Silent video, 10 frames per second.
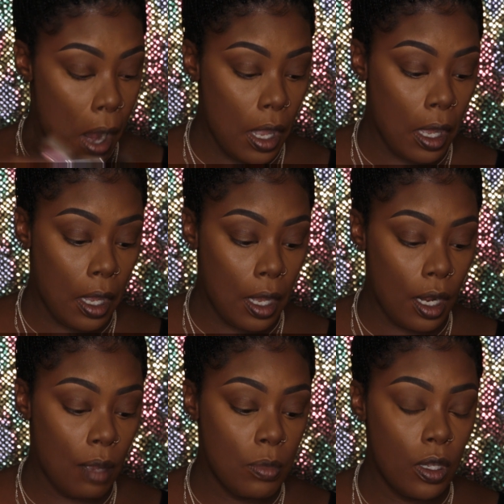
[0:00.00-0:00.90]

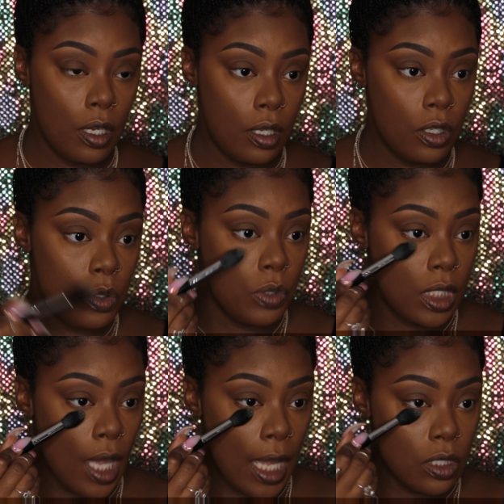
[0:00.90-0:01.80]
and I'm going to use
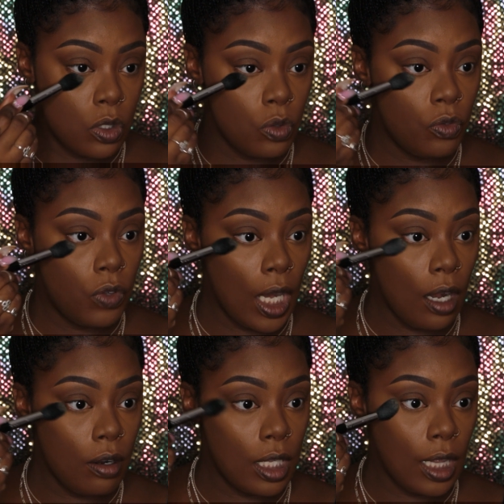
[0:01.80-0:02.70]
that to
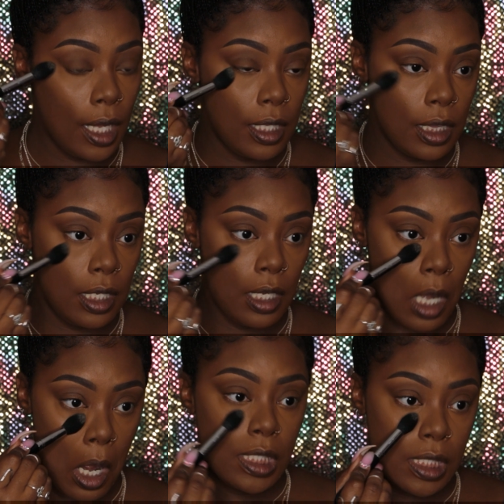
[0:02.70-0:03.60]
very lightly
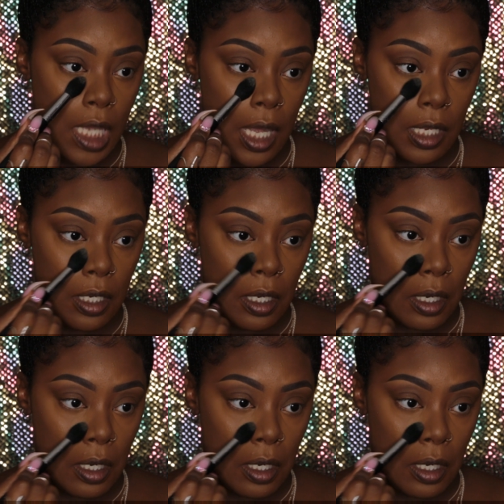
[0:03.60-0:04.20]
set